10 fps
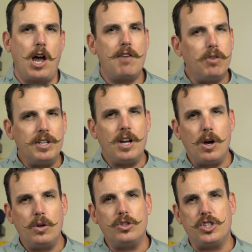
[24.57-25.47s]
Now, everyone
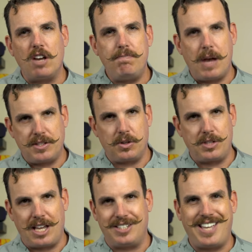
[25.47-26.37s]
knows Jeff
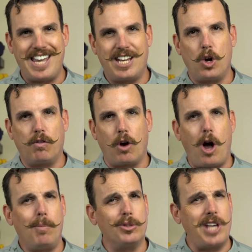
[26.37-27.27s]
Bezos has taken over
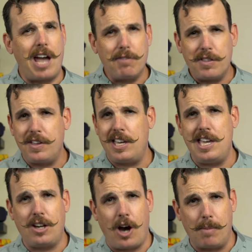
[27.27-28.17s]
almost everything
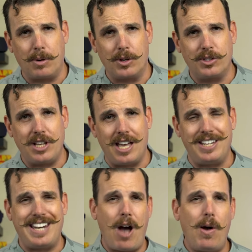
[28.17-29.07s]
e-commerce,
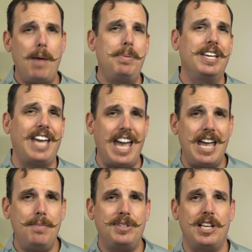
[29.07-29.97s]
and now Epic
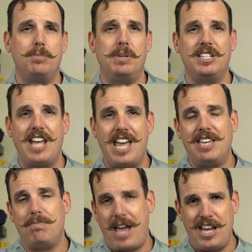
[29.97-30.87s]
Games has been
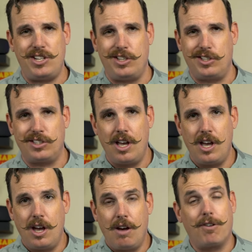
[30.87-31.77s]
taking pages
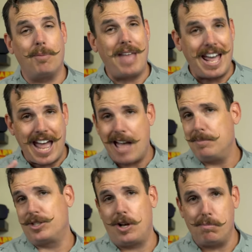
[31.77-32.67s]
from that
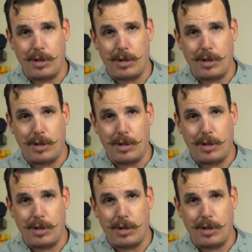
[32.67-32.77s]
Amazon